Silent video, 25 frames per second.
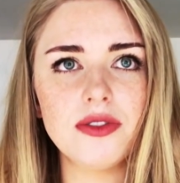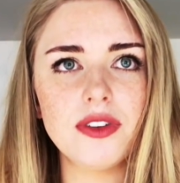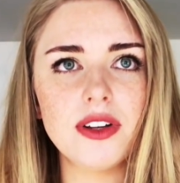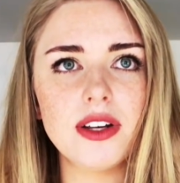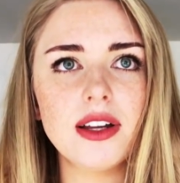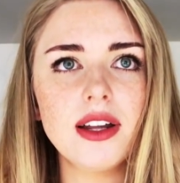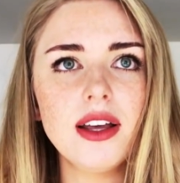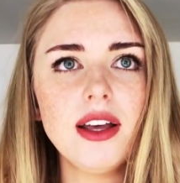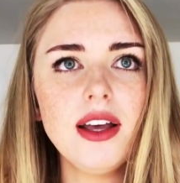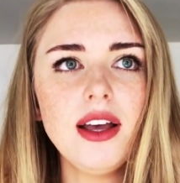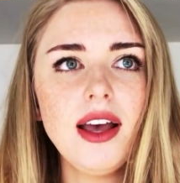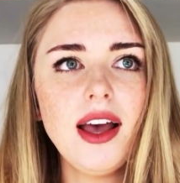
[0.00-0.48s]

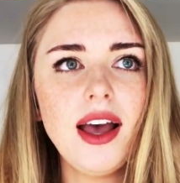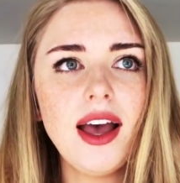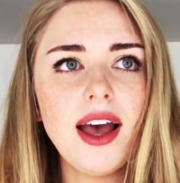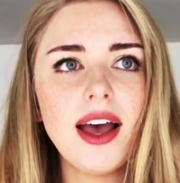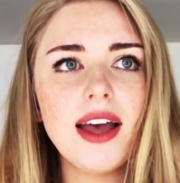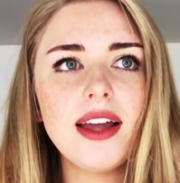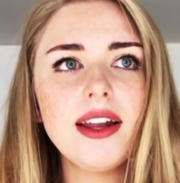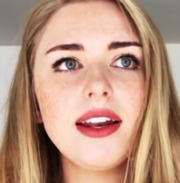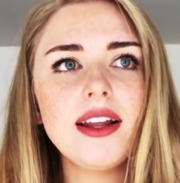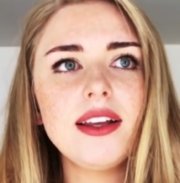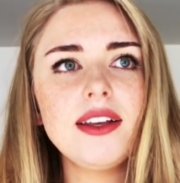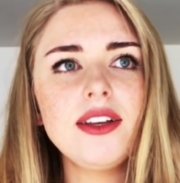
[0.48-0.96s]

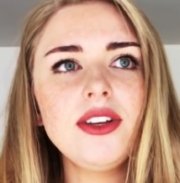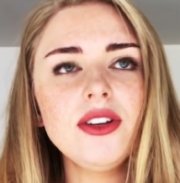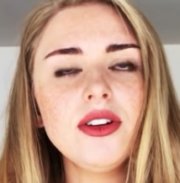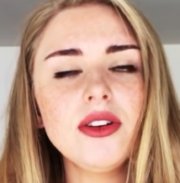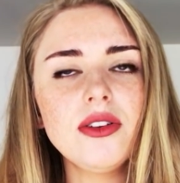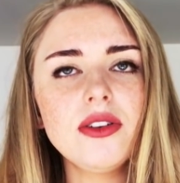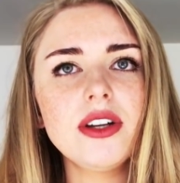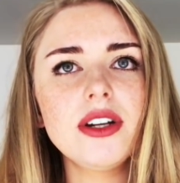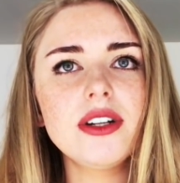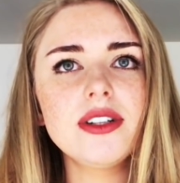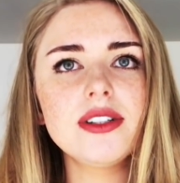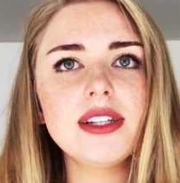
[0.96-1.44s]
And you
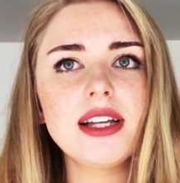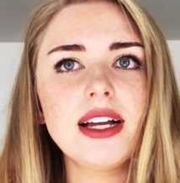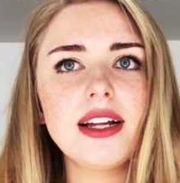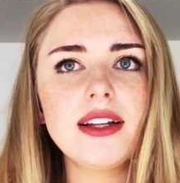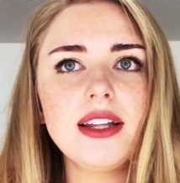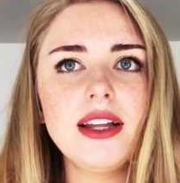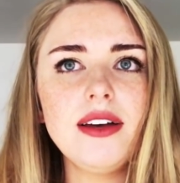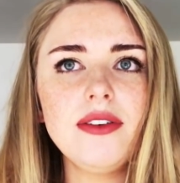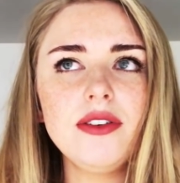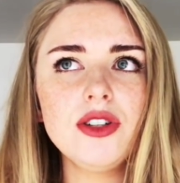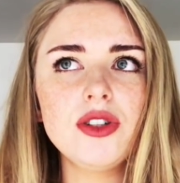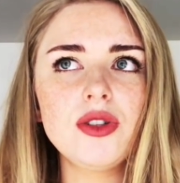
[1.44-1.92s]
know, there's that
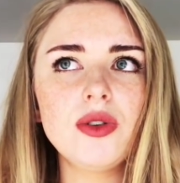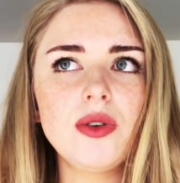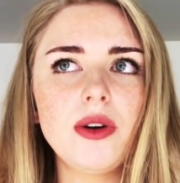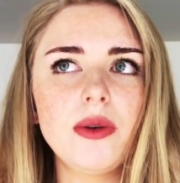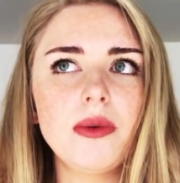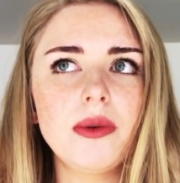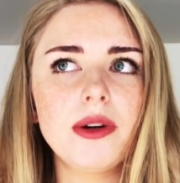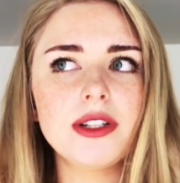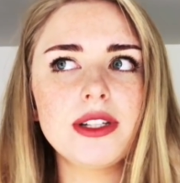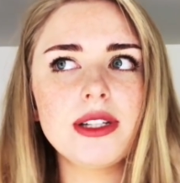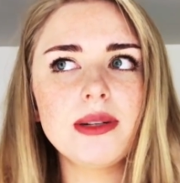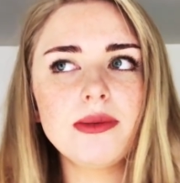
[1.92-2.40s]
level to it
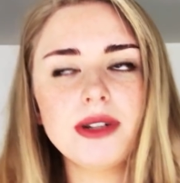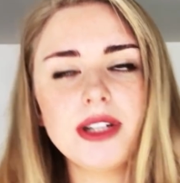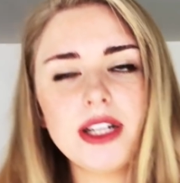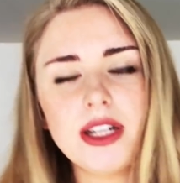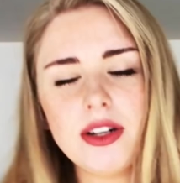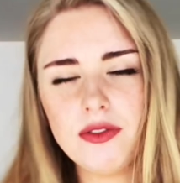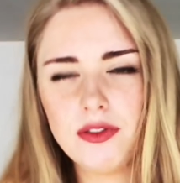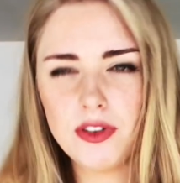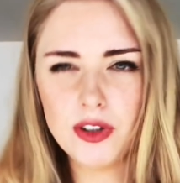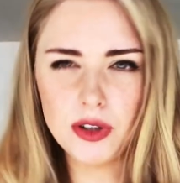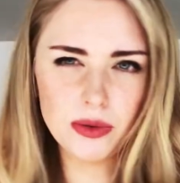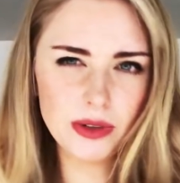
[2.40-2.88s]
where someone
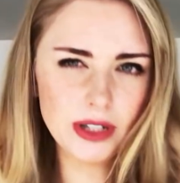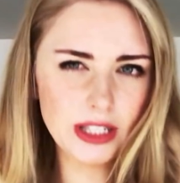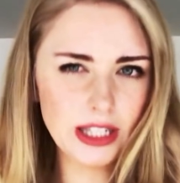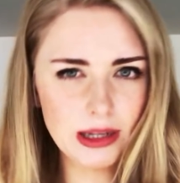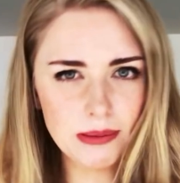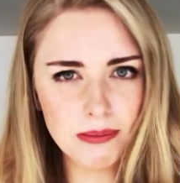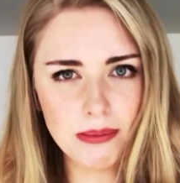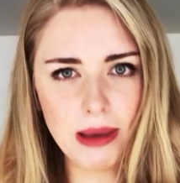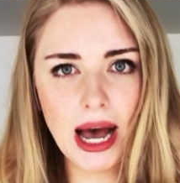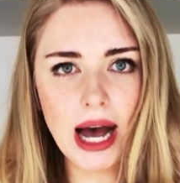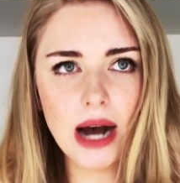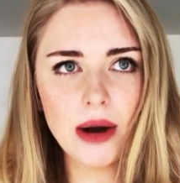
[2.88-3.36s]
can feel really
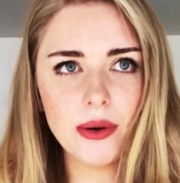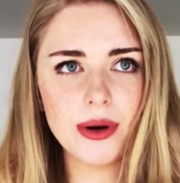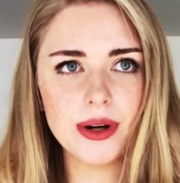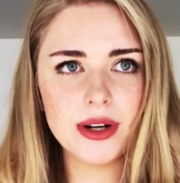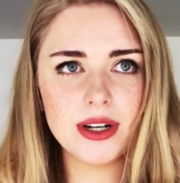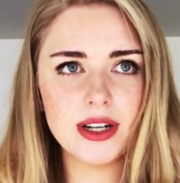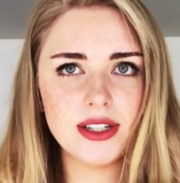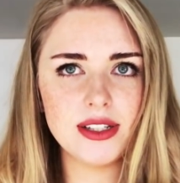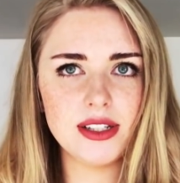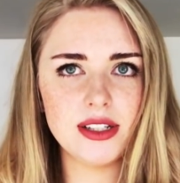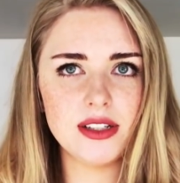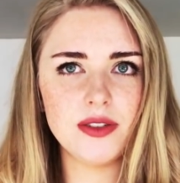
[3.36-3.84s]
empowered
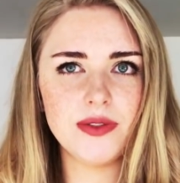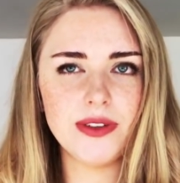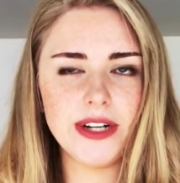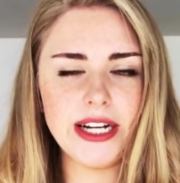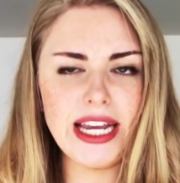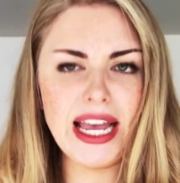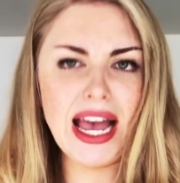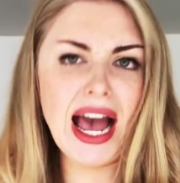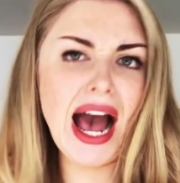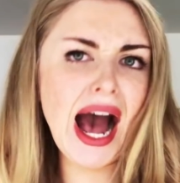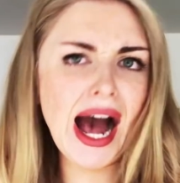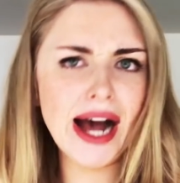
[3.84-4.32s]
because it's
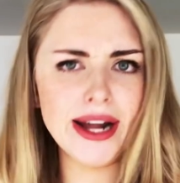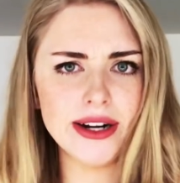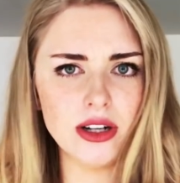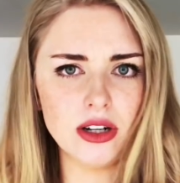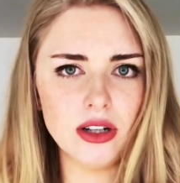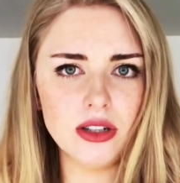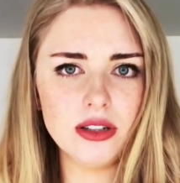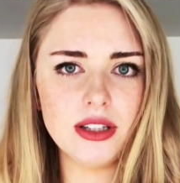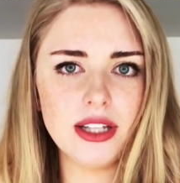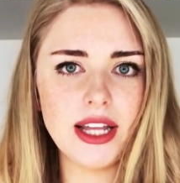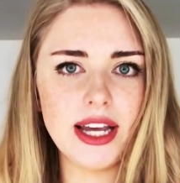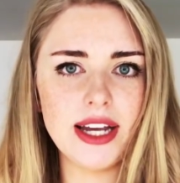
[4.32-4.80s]
very
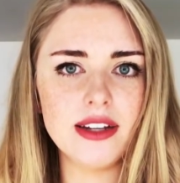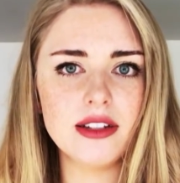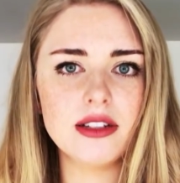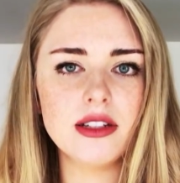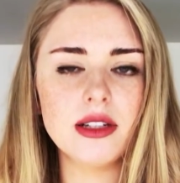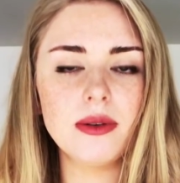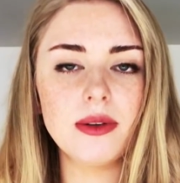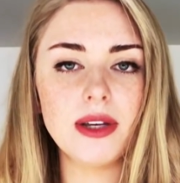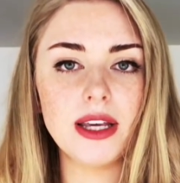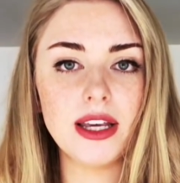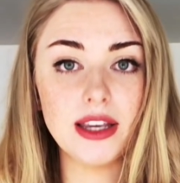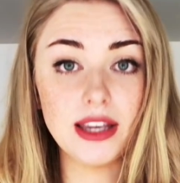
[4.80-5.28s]
adult-like
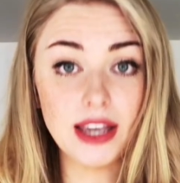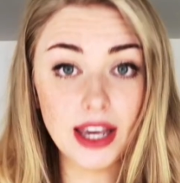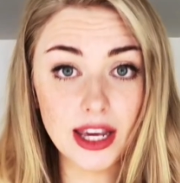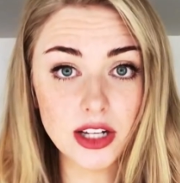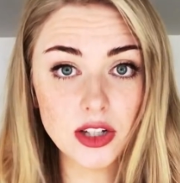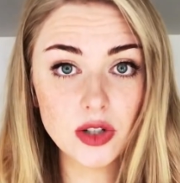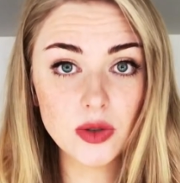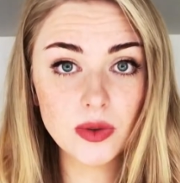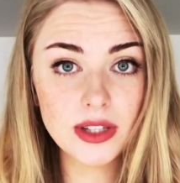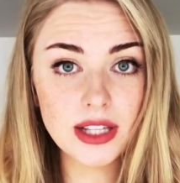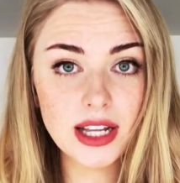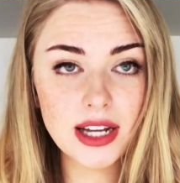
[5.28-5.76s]
to
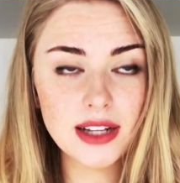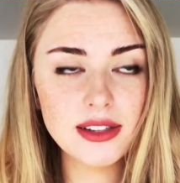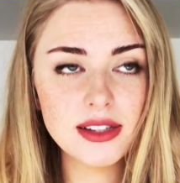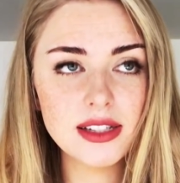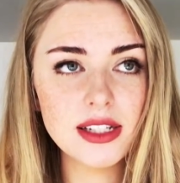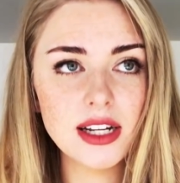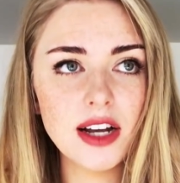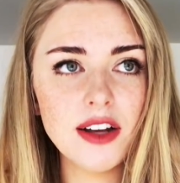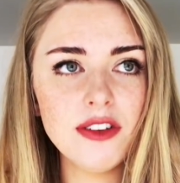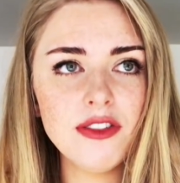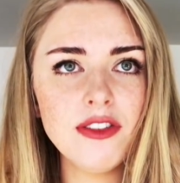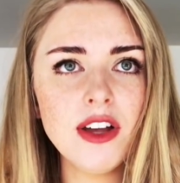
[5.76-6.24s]
engage with that
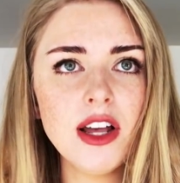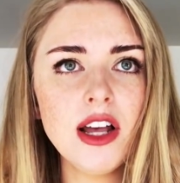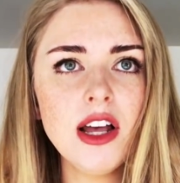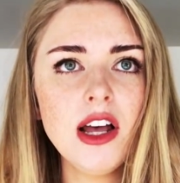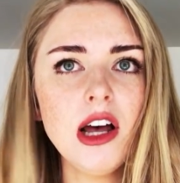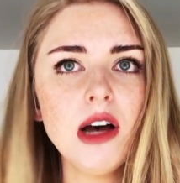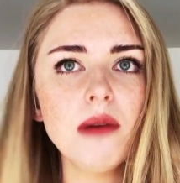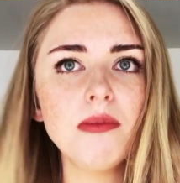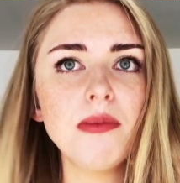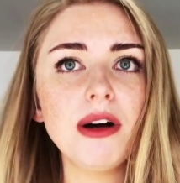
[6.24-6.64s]
stuff.